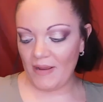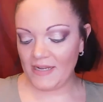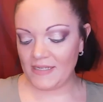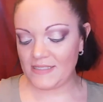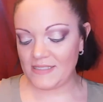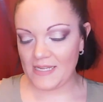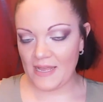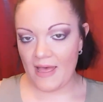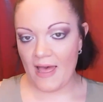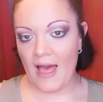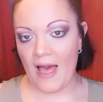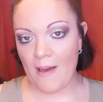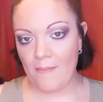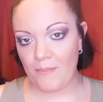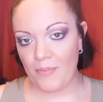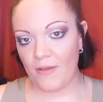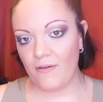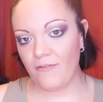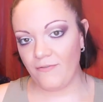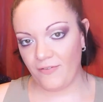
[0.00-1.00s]
my
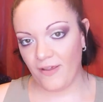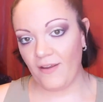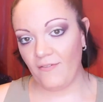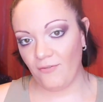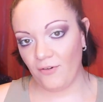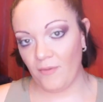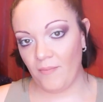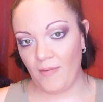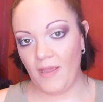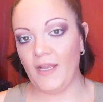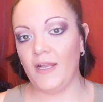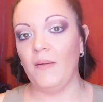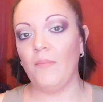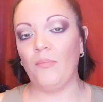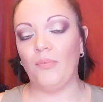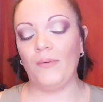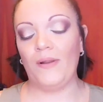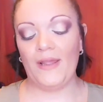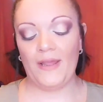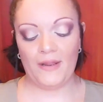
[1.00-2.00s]
top favorite
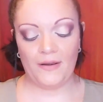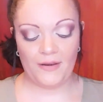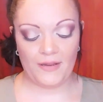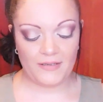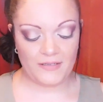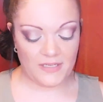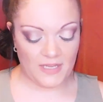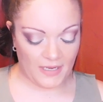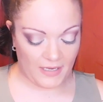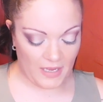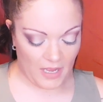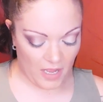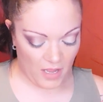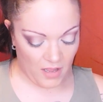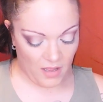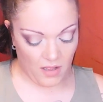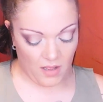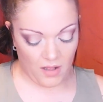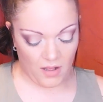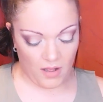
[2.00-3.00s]
makeup brand as like
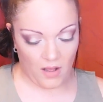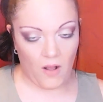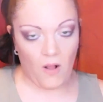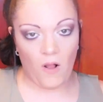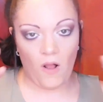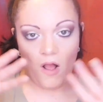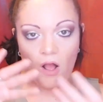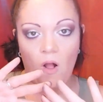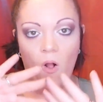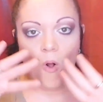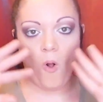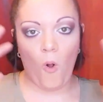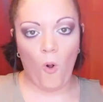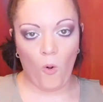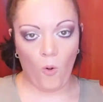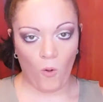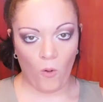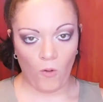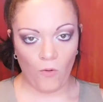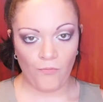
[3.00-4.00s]
a
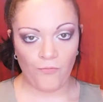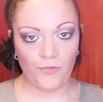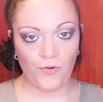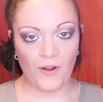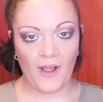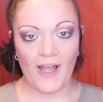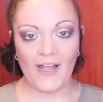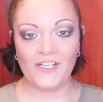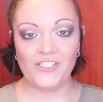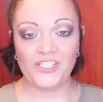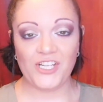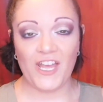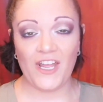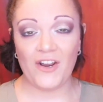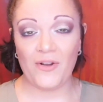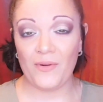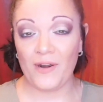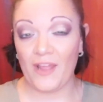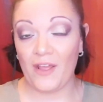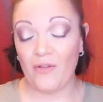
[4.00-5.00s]
whole for
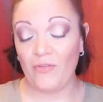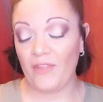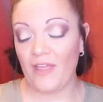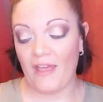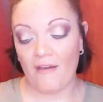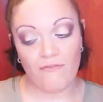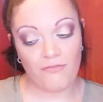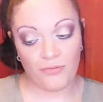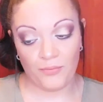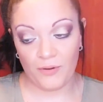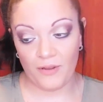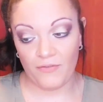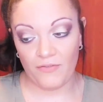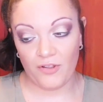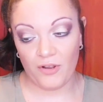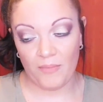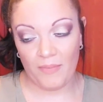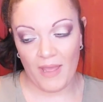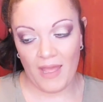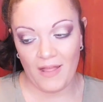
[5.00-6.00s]
eyeshadow, and I only have 3 of
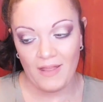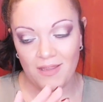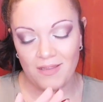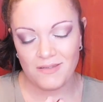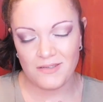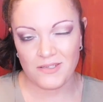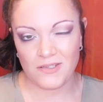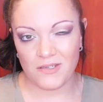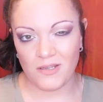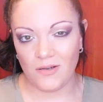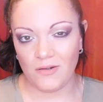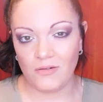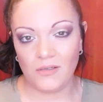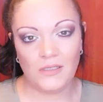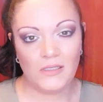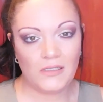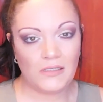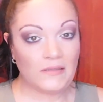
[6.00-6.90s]
their palettes, so